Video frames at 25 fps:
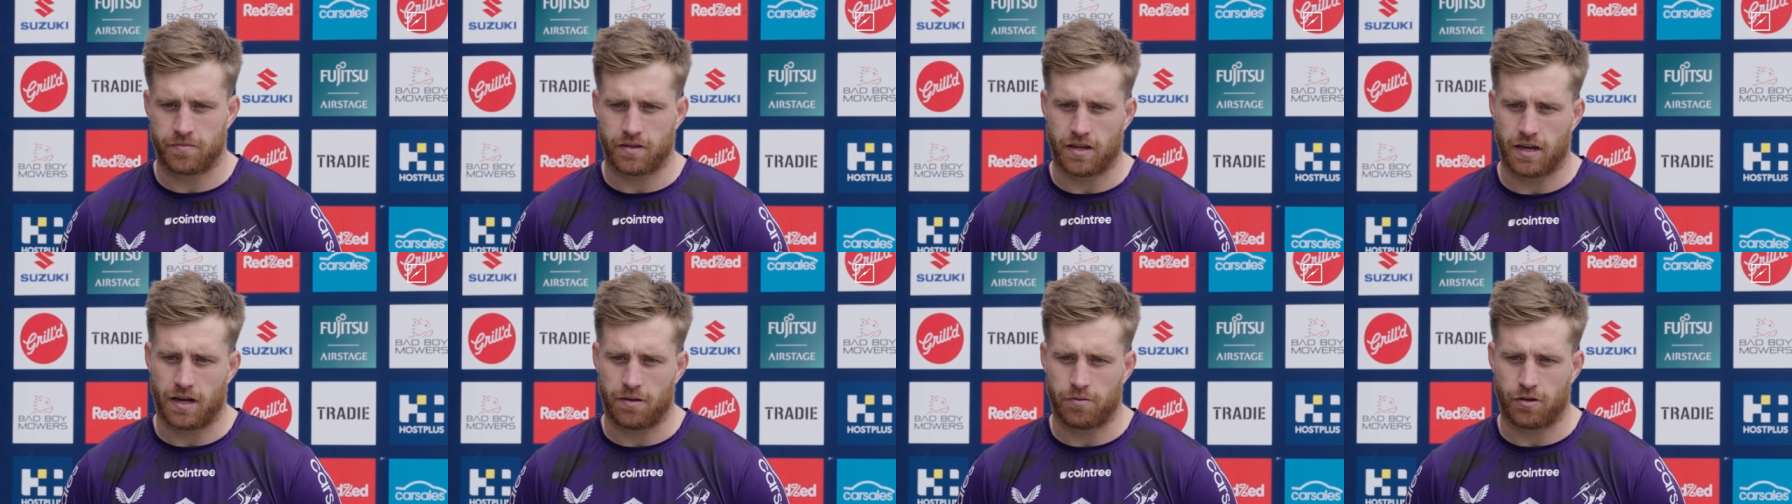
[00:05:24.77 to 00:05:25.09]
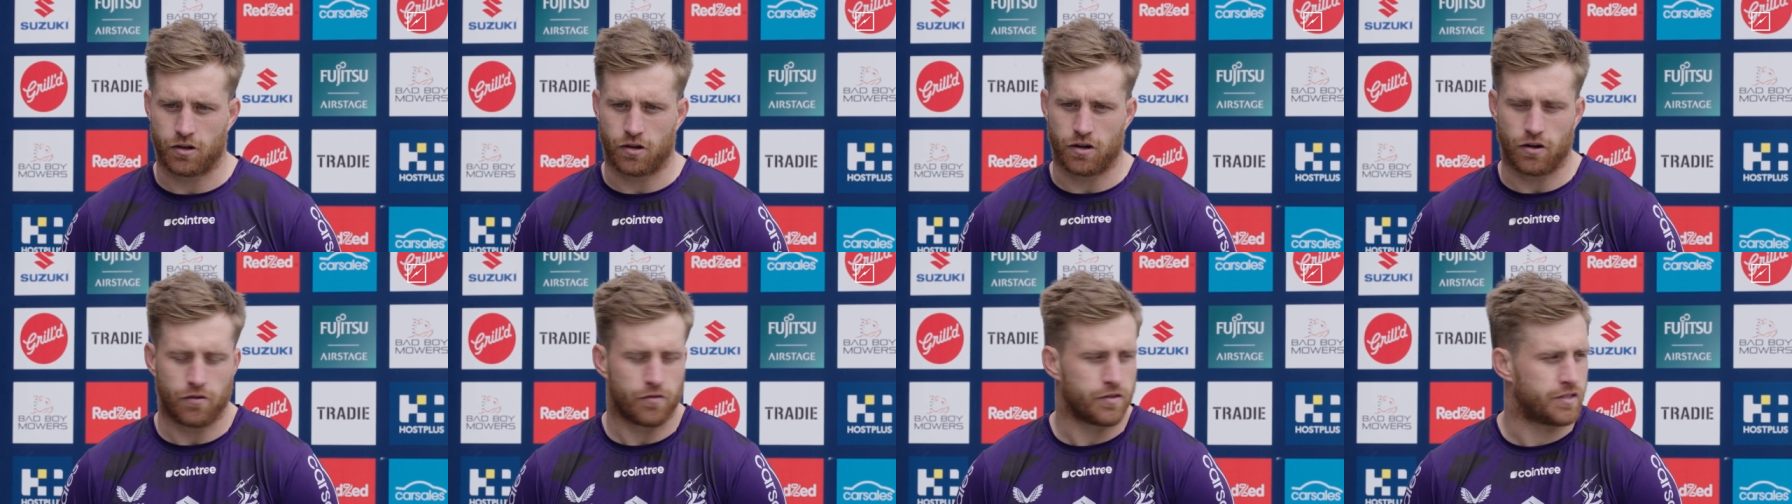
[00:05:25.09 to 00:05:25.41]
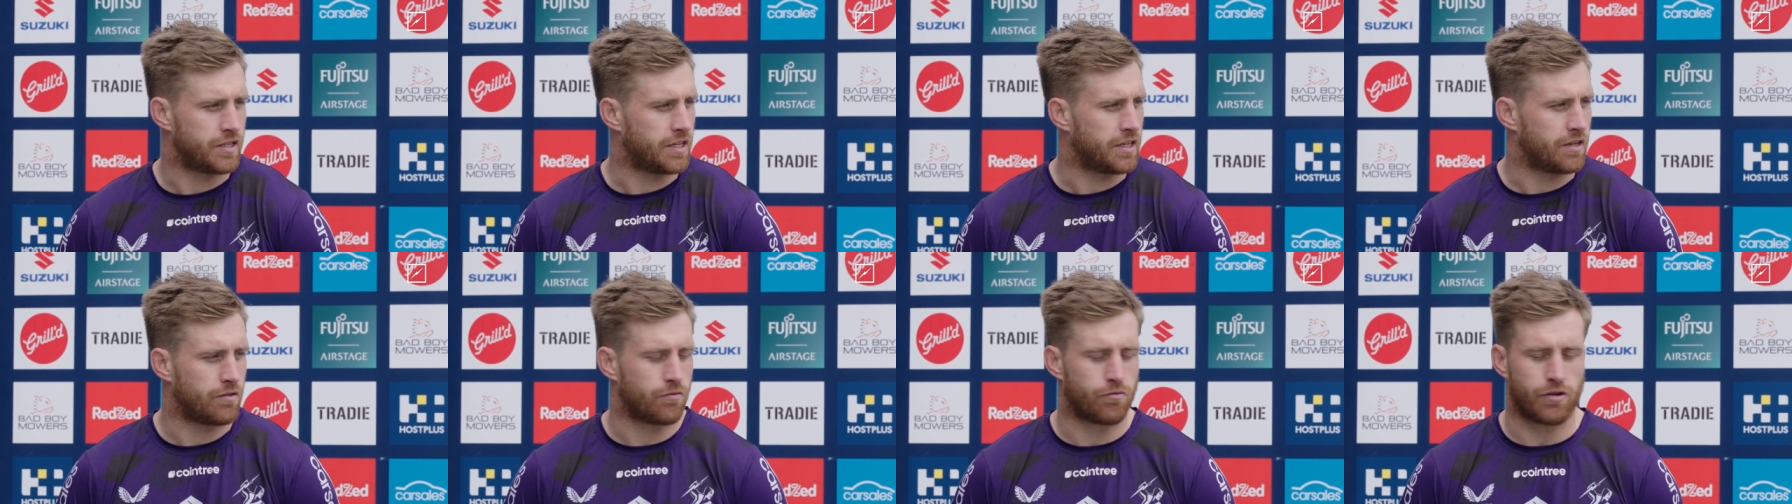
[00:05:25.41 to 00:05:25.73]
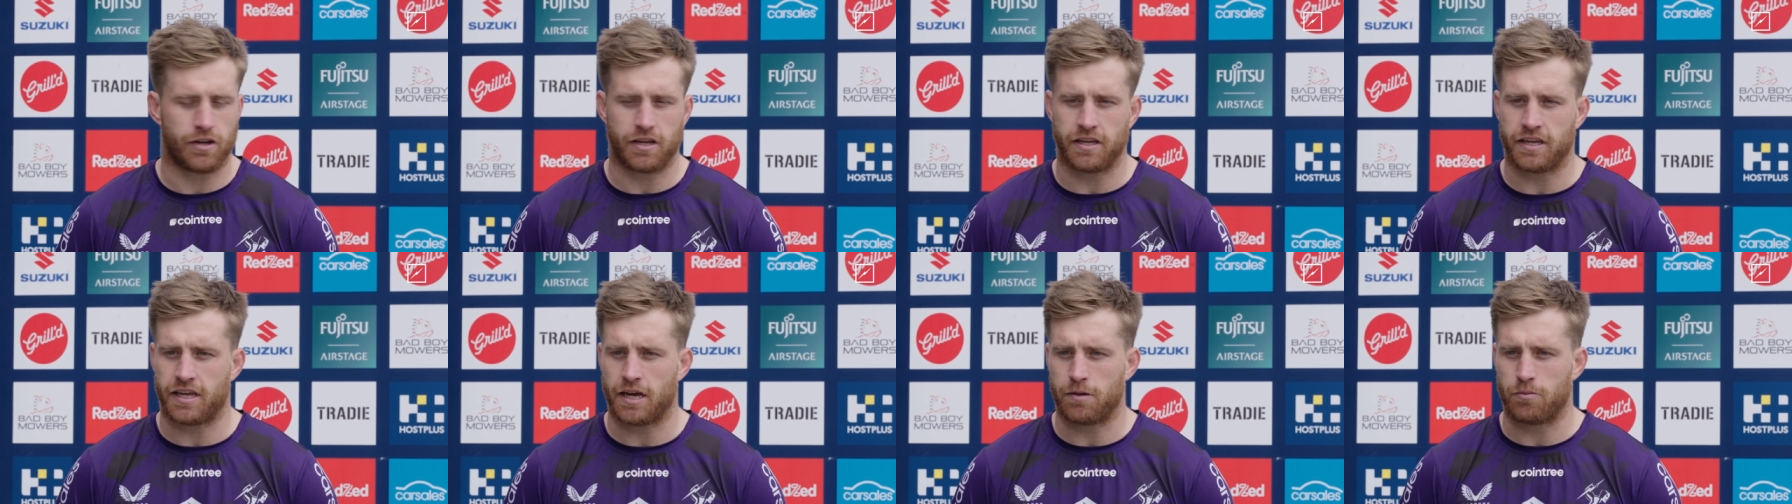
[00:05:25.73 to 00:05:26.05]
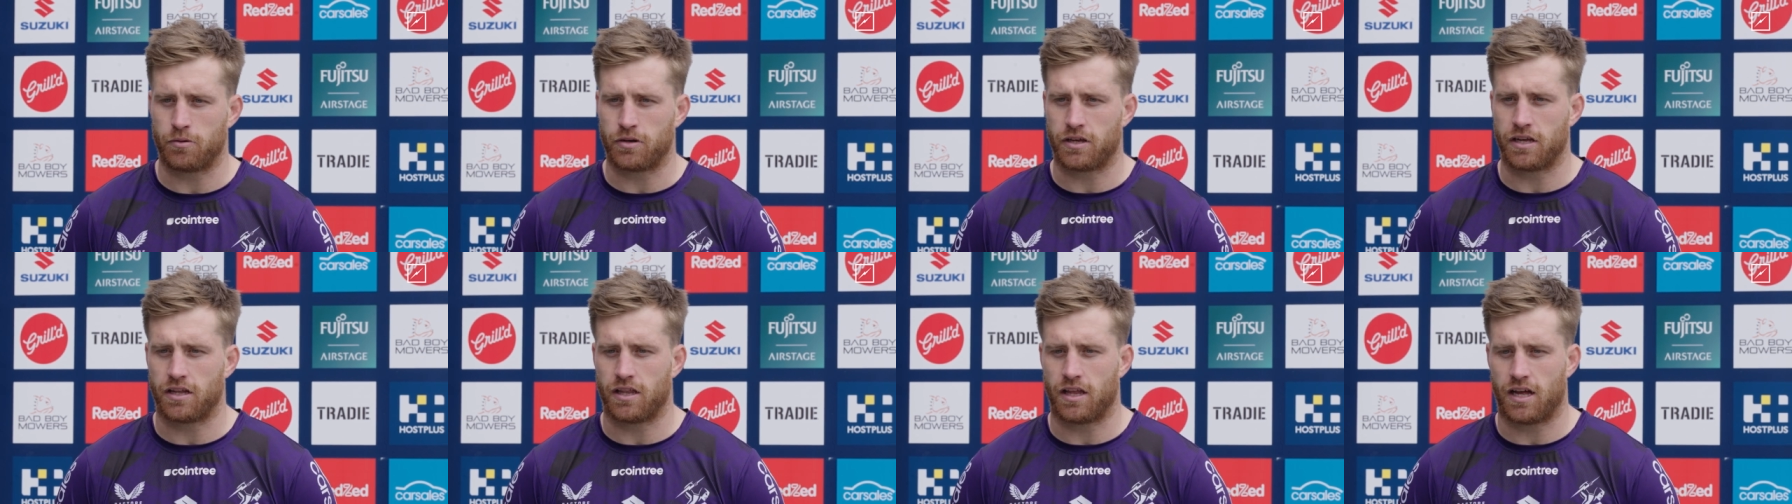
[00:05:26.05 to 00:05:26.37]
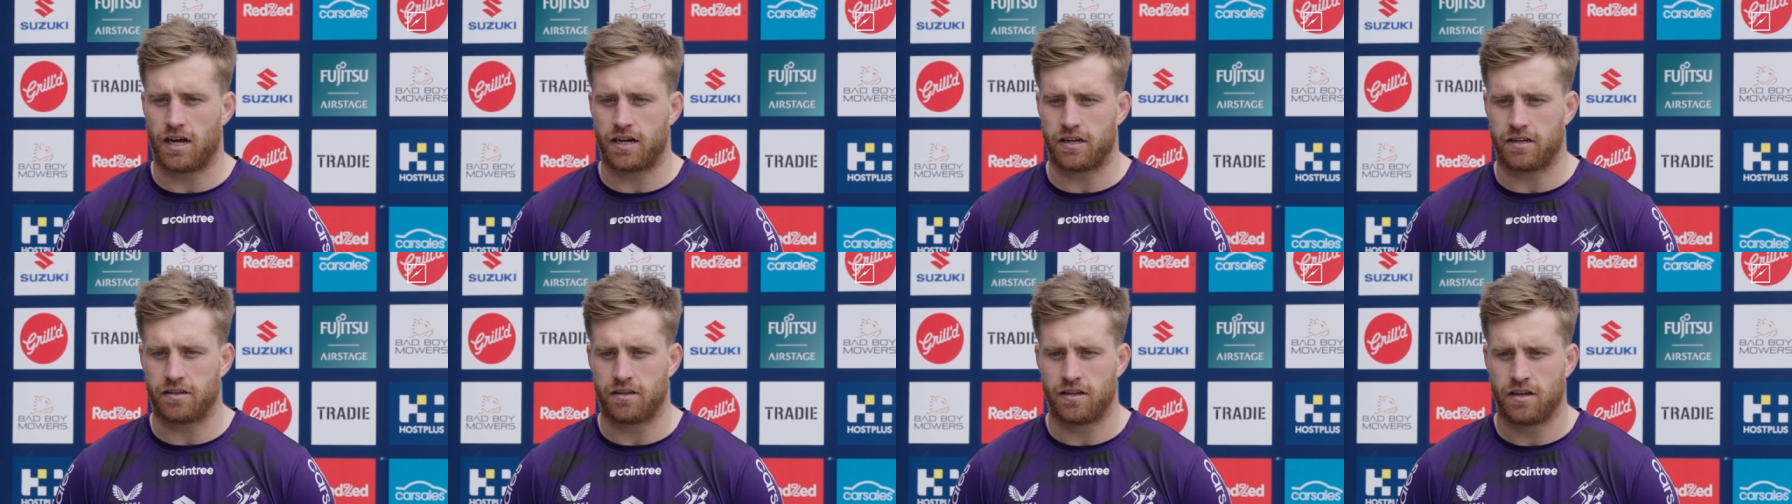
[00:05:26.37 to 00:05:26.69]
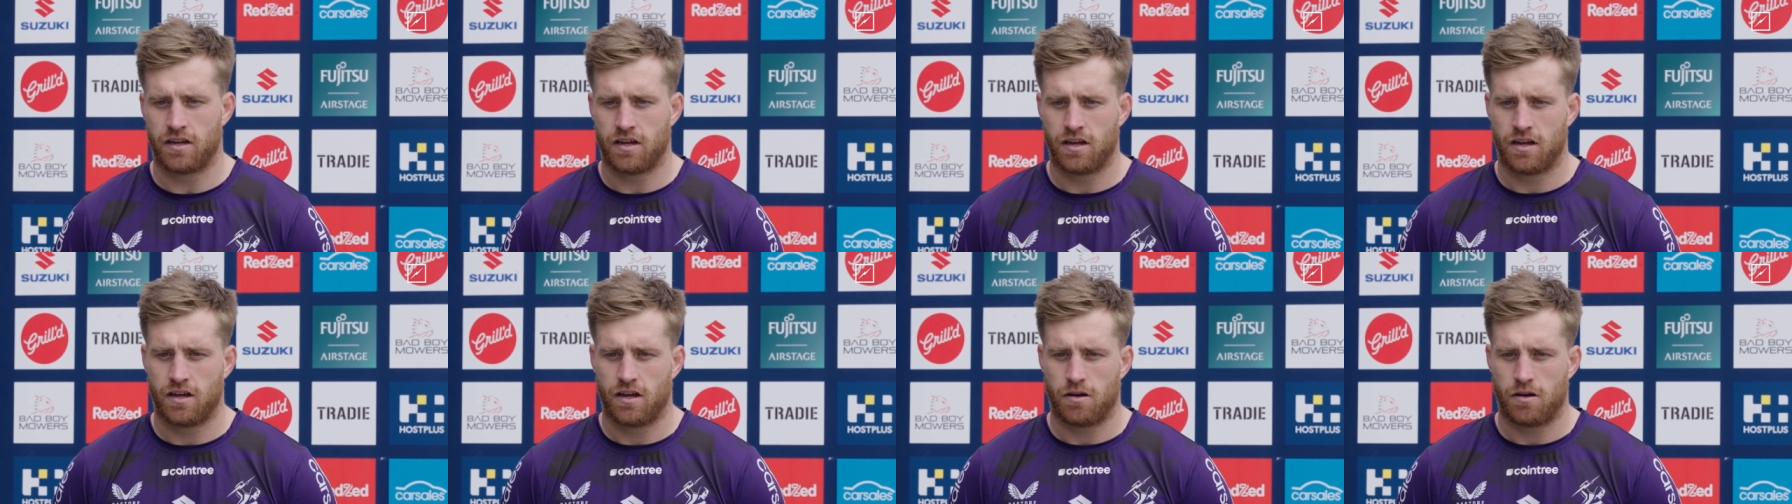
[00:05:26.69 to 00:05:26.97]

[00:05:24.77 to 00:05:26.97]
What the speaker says: They've got obviously Regan Campbell-Gillard and